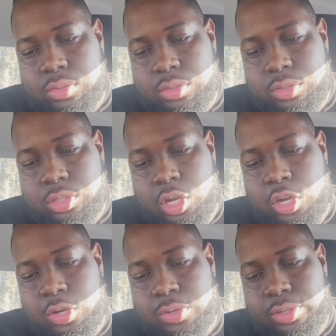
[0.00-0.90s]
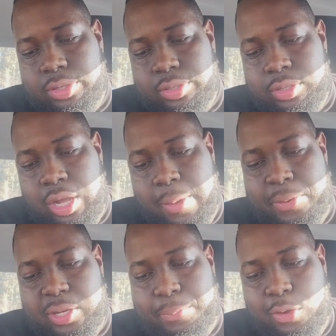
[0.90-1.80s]
So I
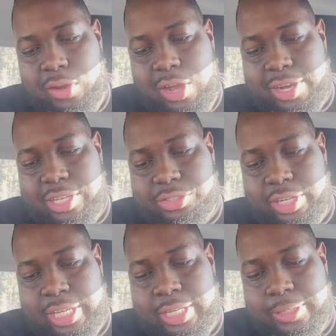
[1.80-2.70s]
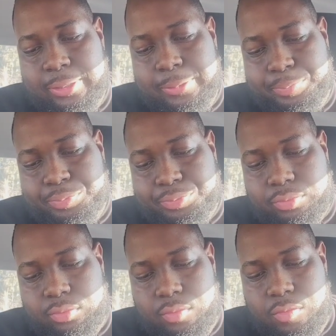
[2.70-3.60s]
put the poll out yesterday,
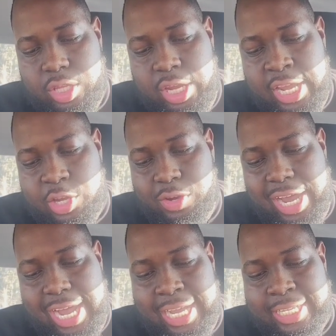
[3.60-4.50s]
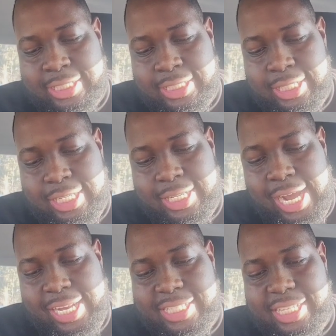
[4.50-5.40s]
and you guys,
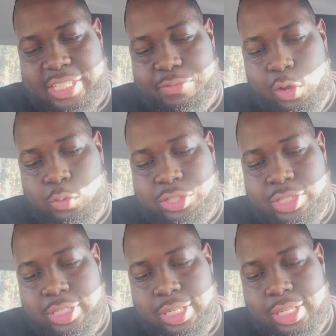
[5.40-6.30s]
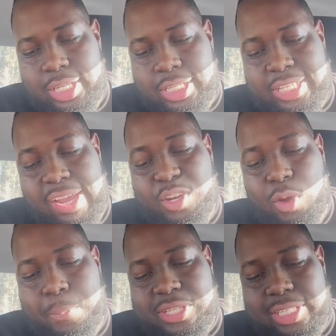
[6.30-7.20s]
96 votes,
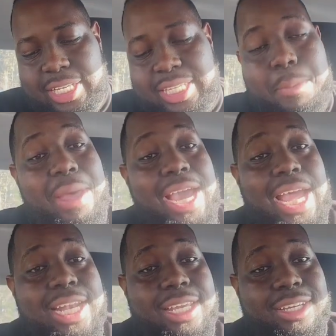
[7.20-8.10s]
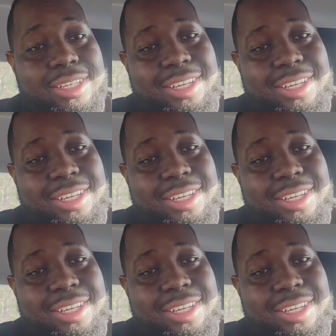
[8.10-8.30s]
71% said bad idea.